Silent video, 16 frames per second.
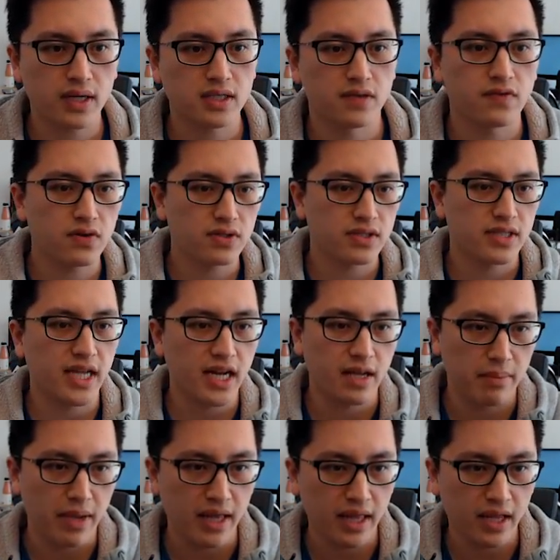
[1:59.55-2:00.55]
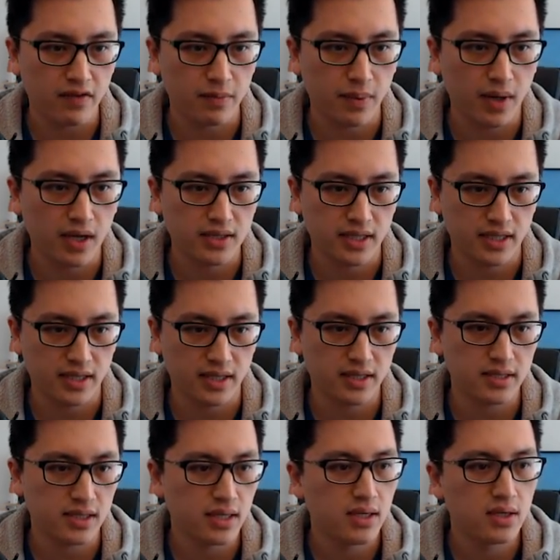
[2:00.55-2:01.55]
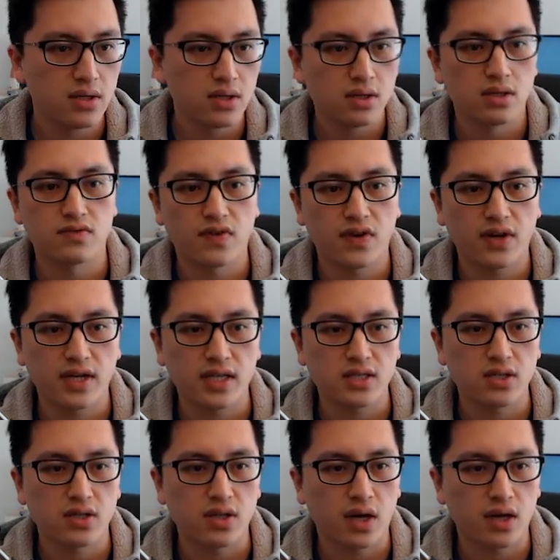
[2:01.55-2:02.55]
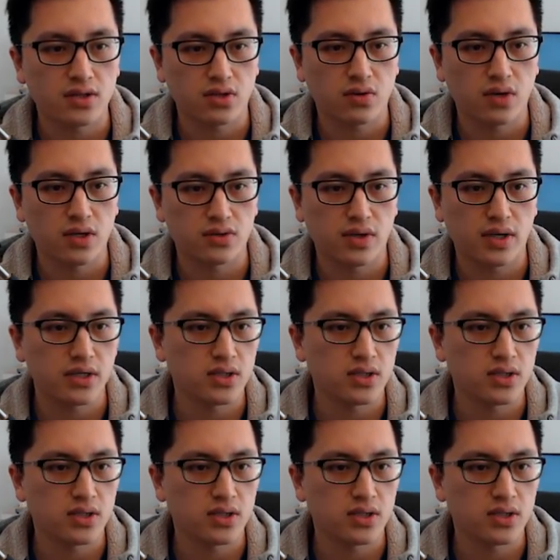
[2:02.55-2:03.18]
Because if you're standing in melee of the boss like this, it's very easy to dodge the crush, right?